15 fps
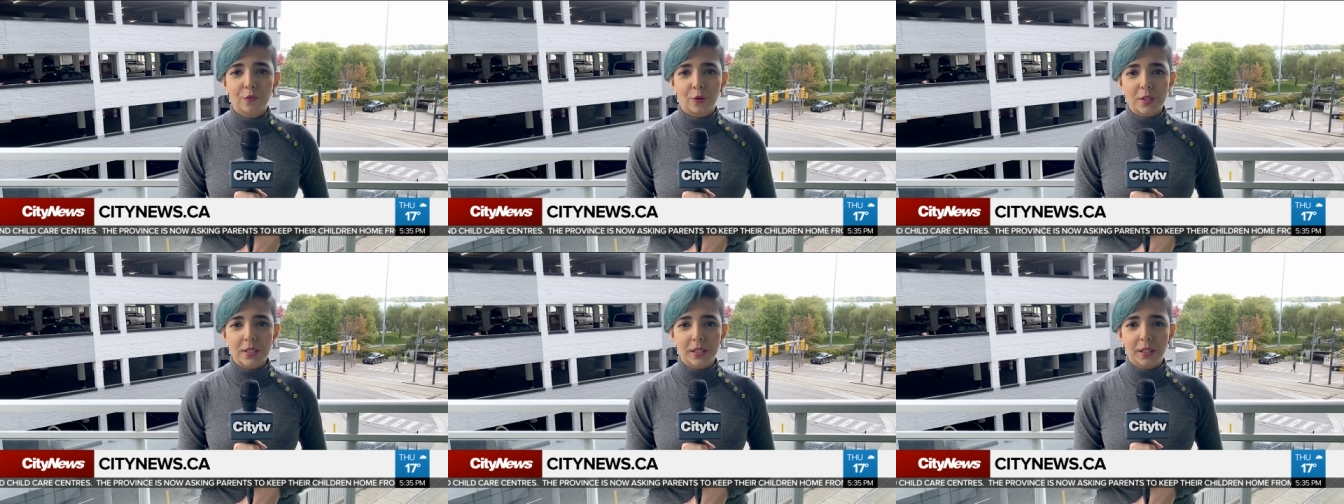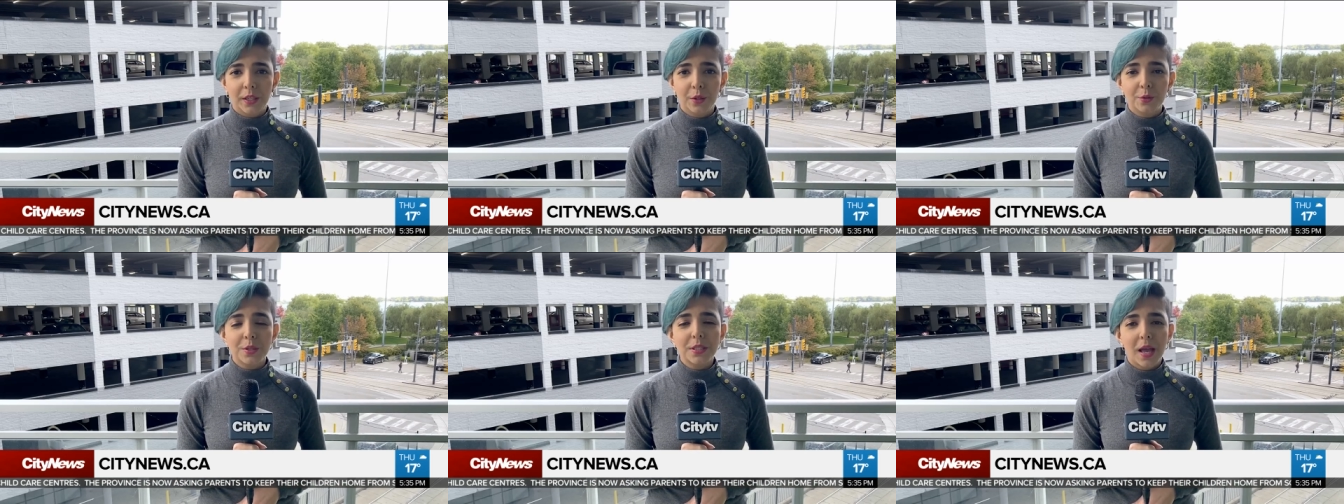For
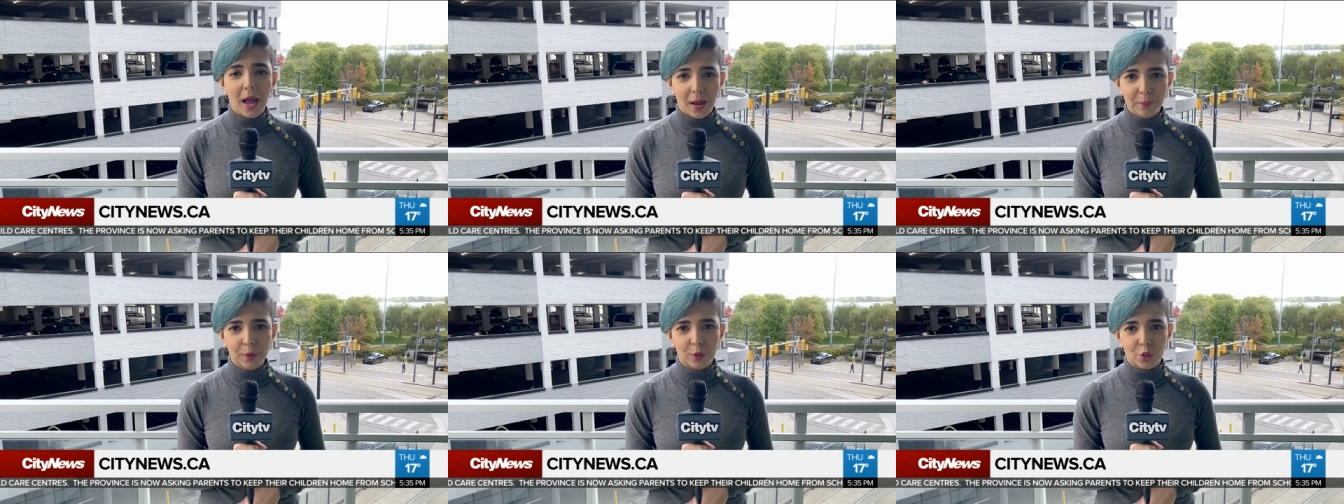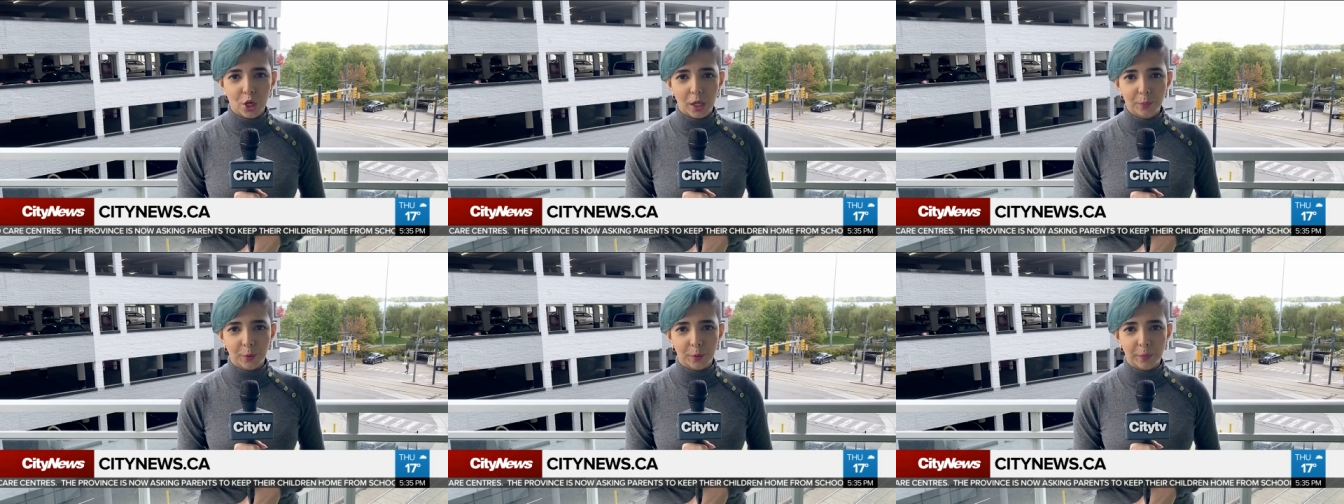City News, I'm
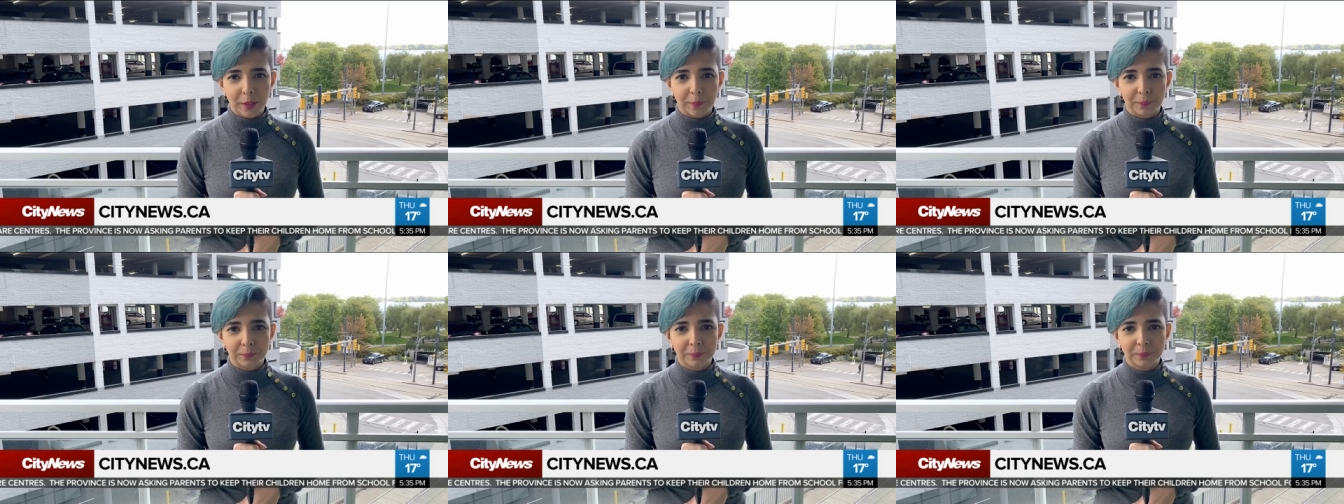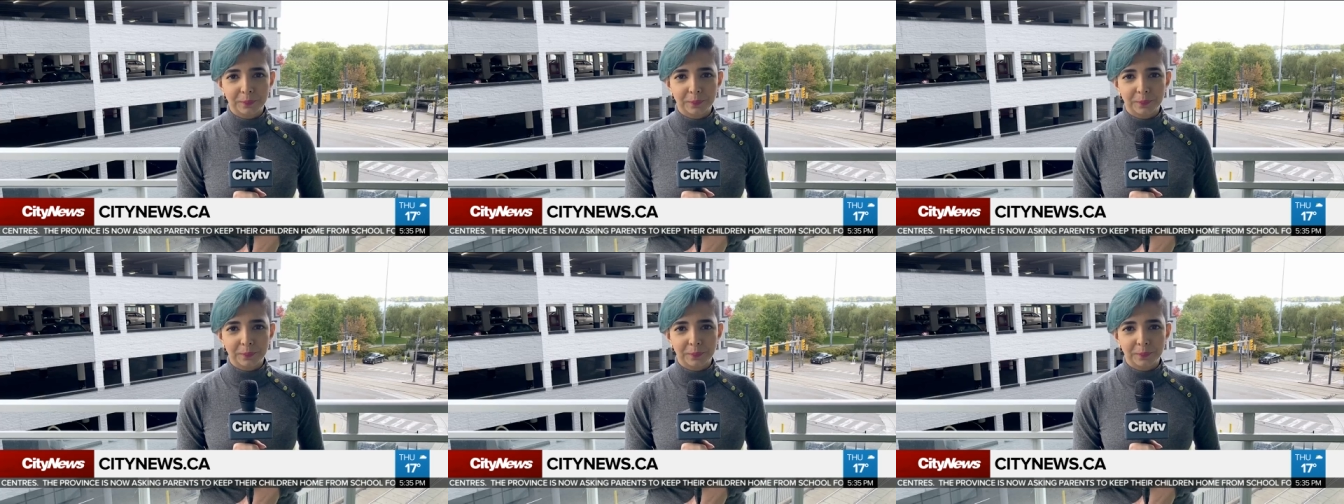Dilshad Burman.